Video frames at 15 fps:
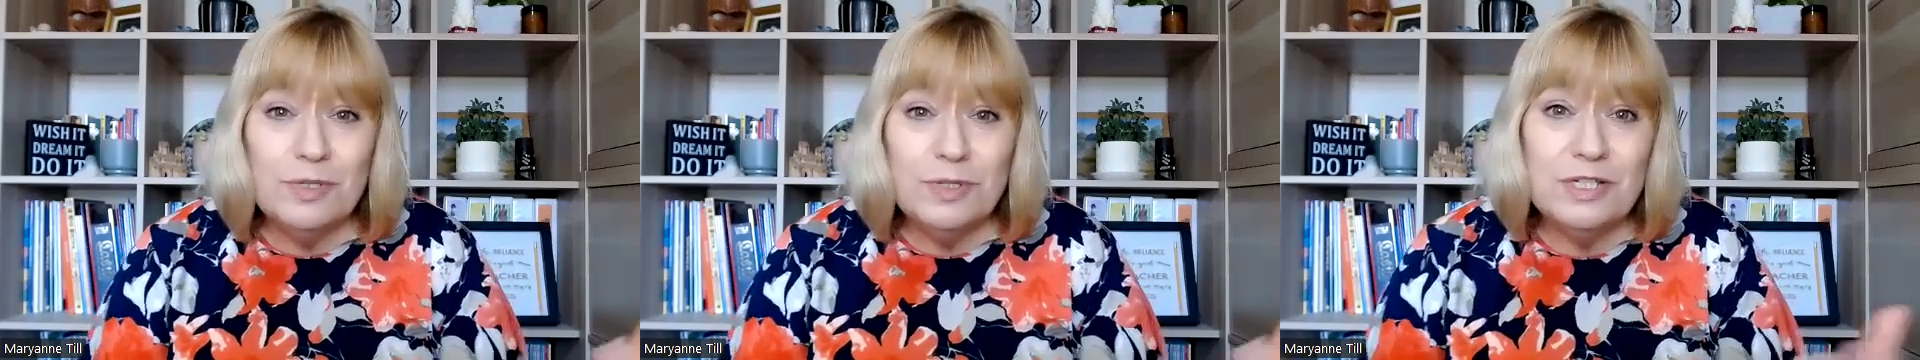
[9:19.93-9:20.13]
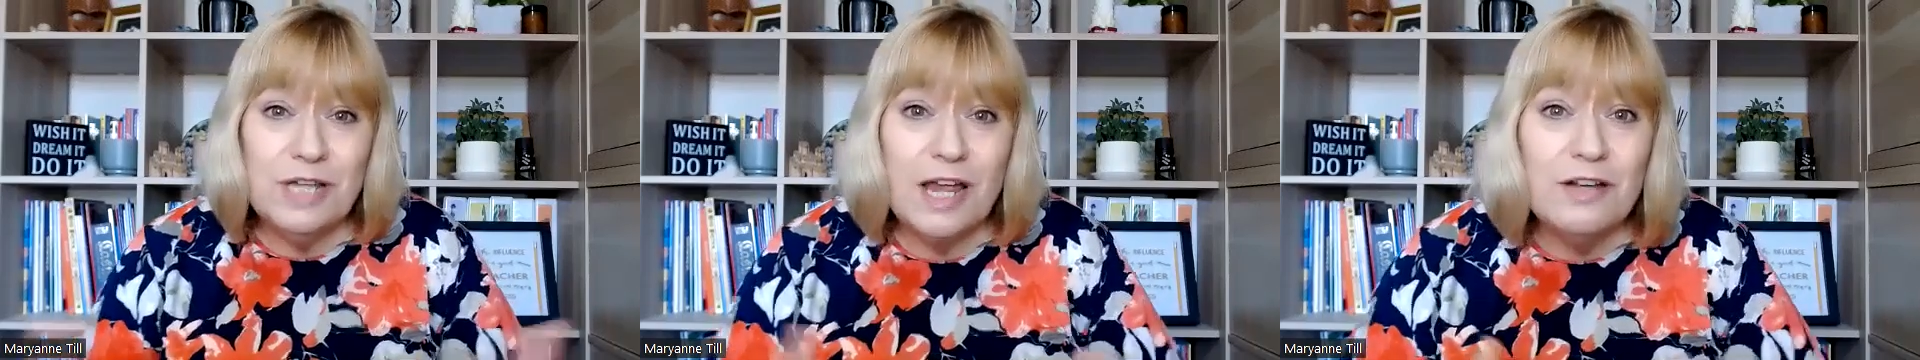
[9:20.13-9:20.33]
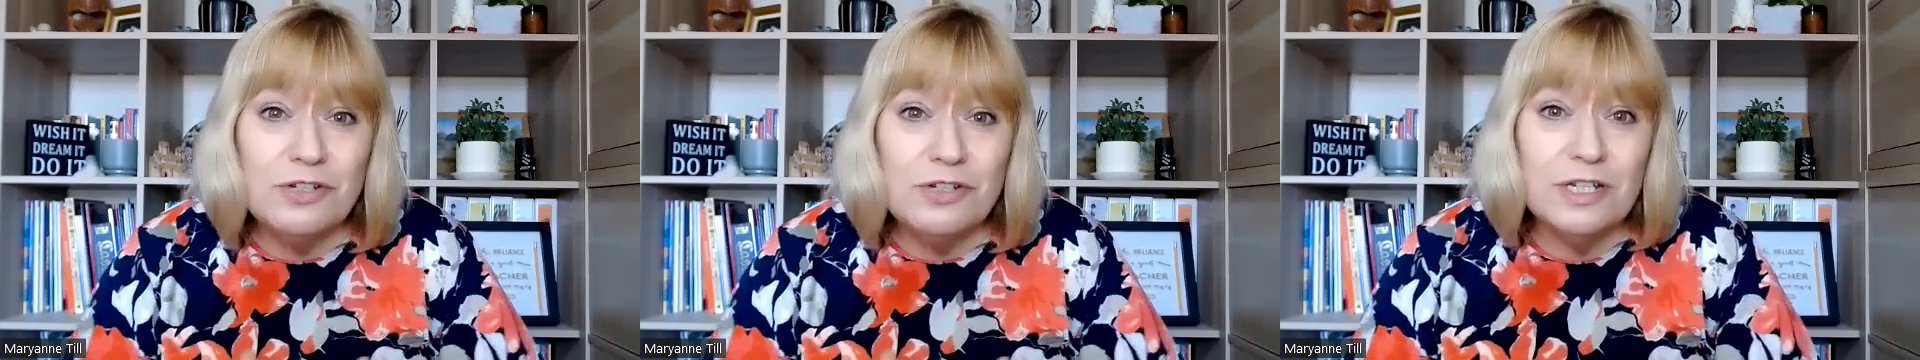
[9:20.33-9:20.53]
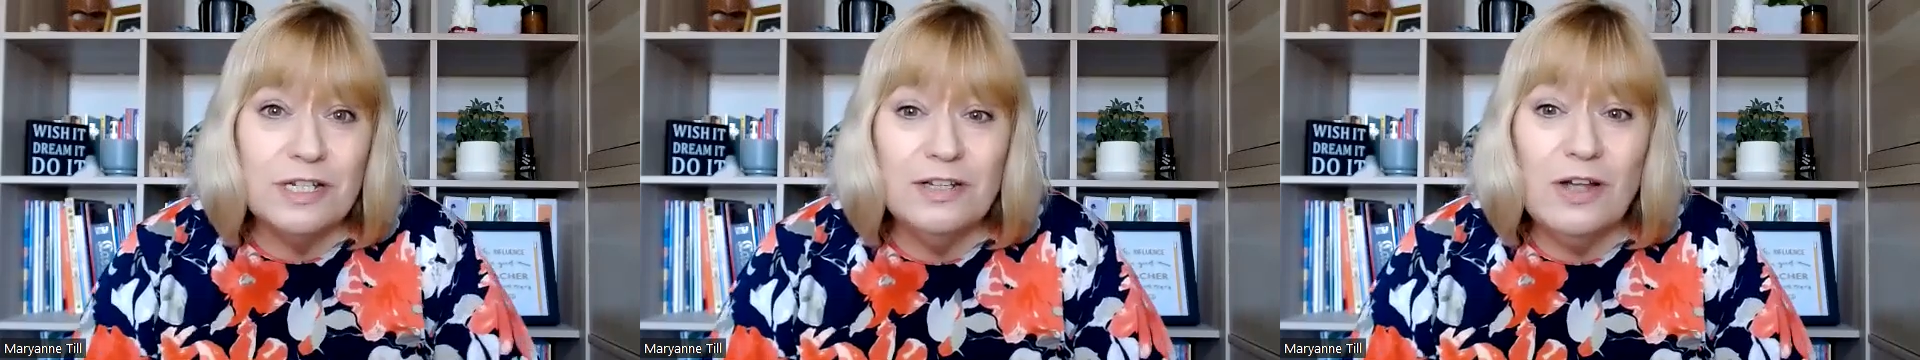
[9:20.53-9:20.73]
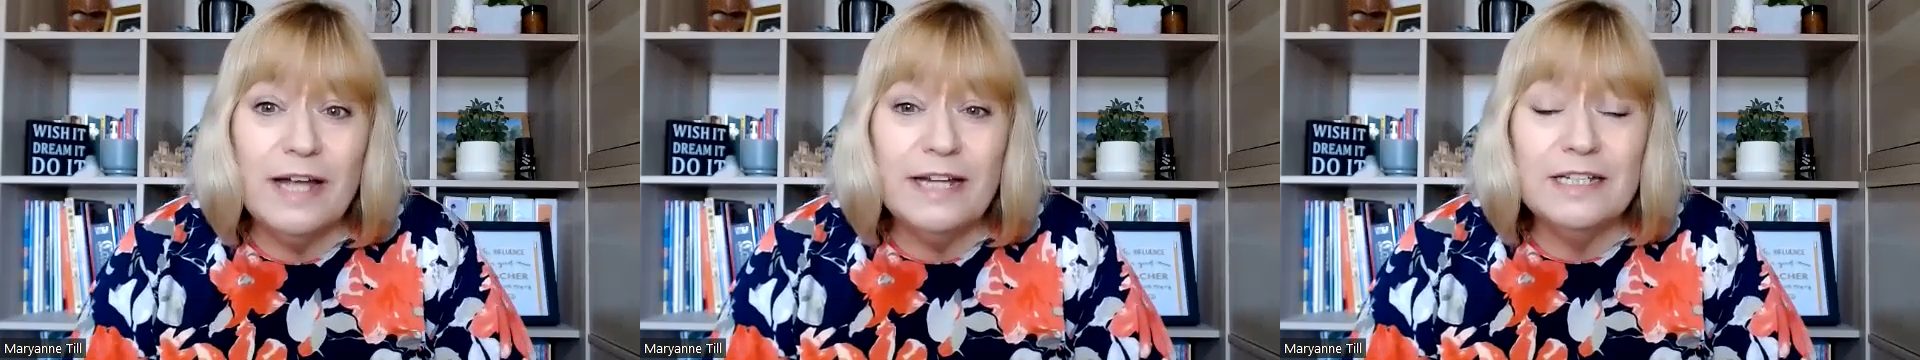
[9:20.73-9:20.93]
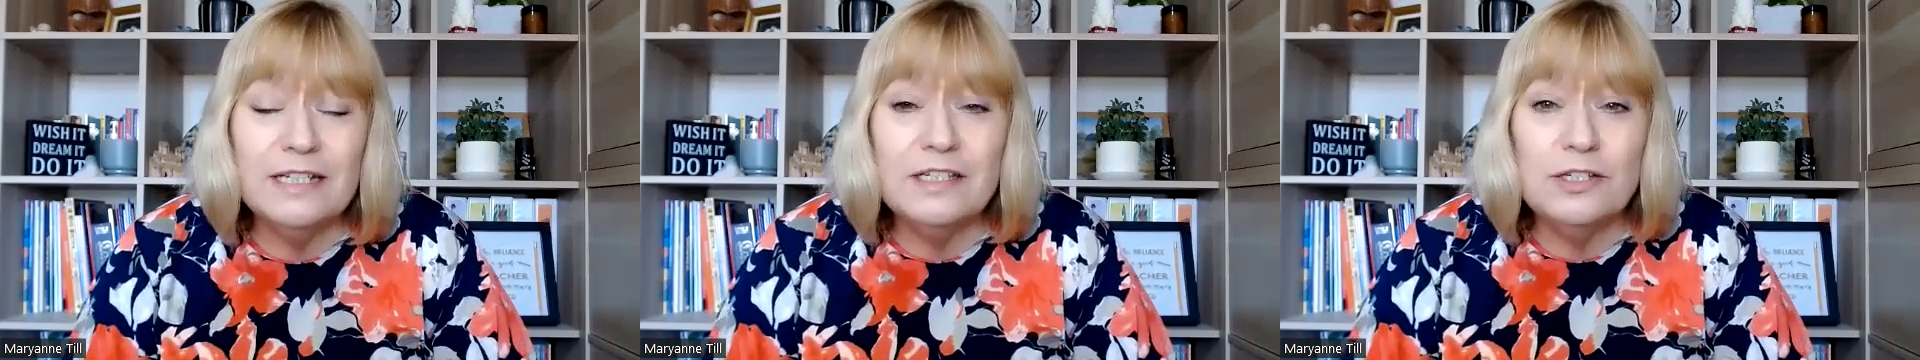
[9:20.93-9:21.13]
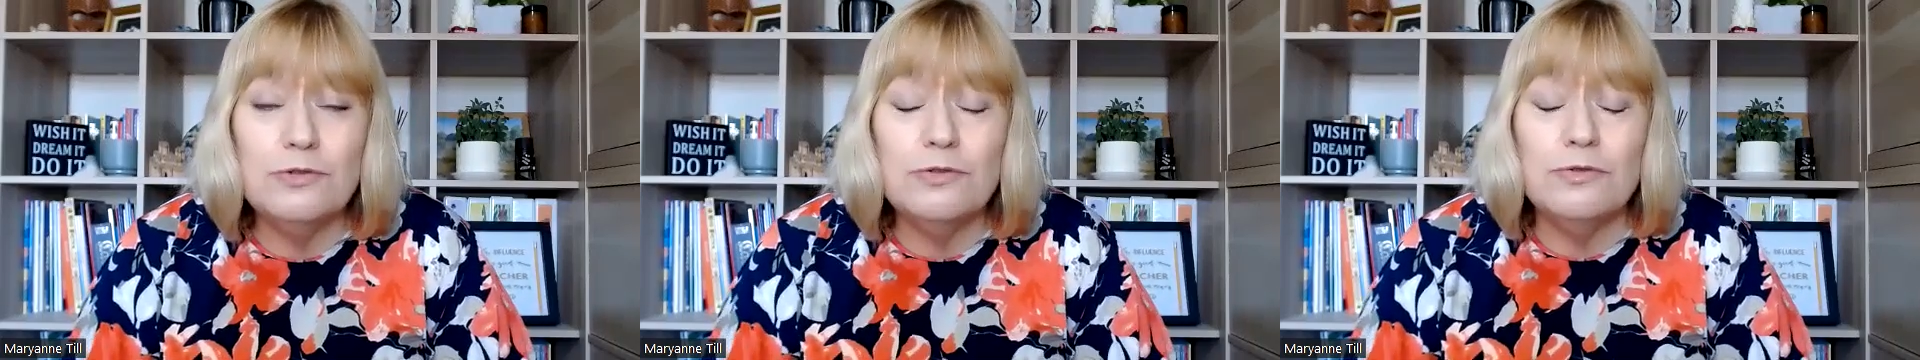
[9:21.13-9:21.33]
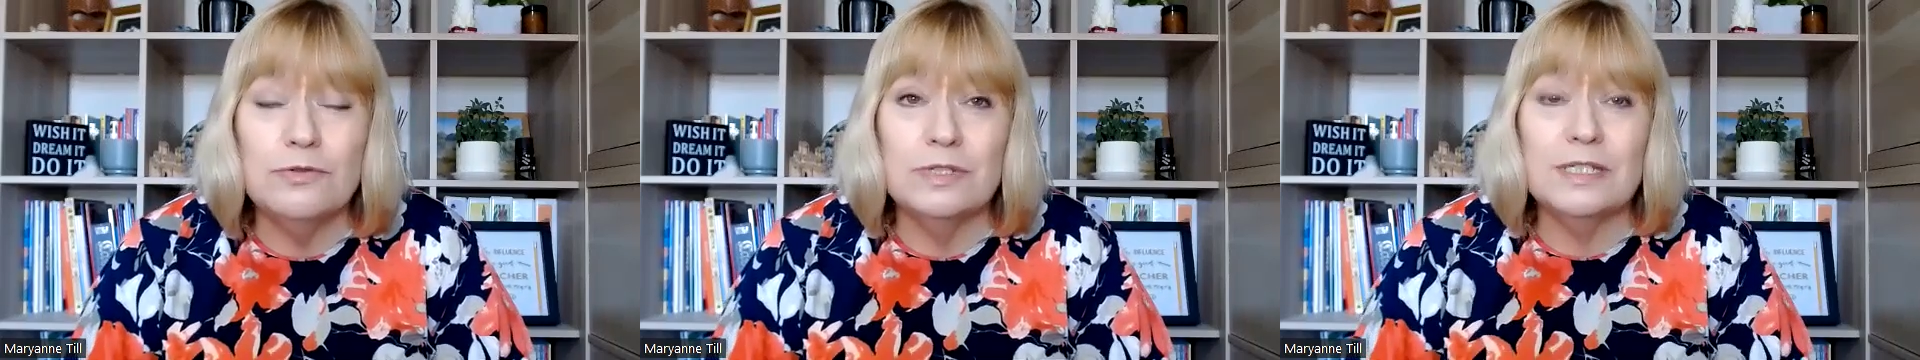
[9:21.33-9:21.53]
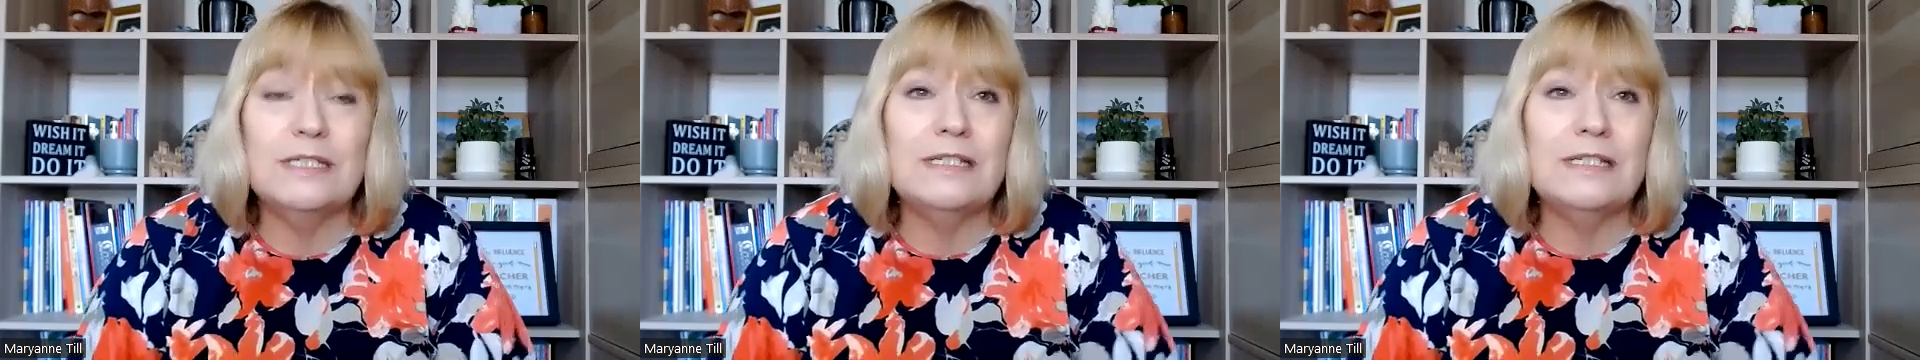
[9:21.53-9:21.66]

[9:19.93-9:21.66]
potentially like it's yours.